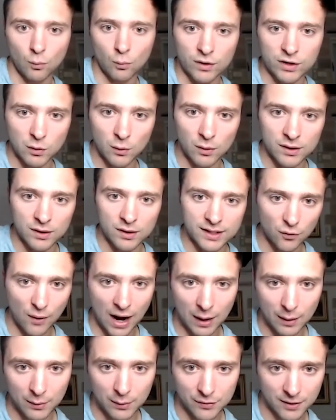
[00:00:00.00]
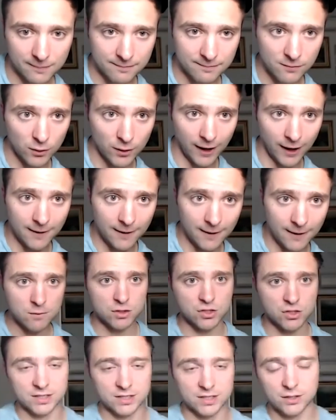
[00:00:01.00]
when you want to interact with them, okay?
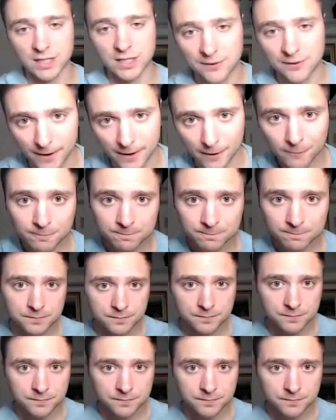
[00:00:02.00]
So check those out there.